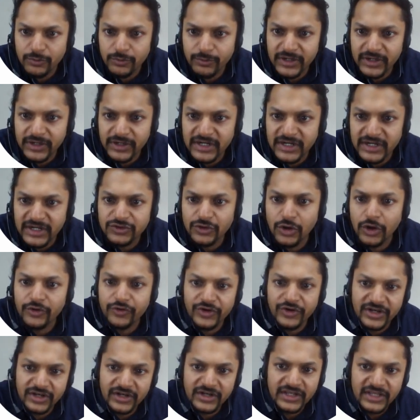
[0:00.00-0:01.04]
but it is not
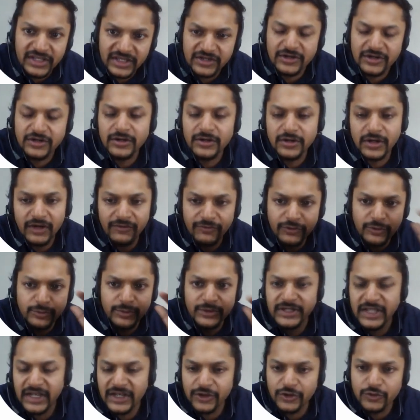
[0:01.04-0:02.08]
written here. I would be
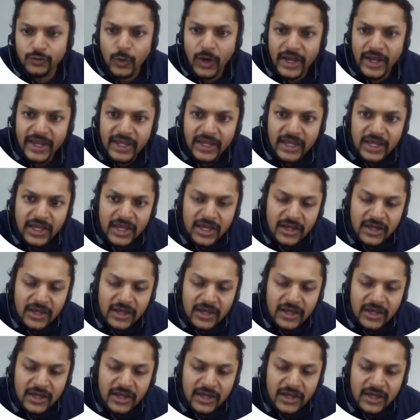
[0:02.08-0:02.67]
telling you why.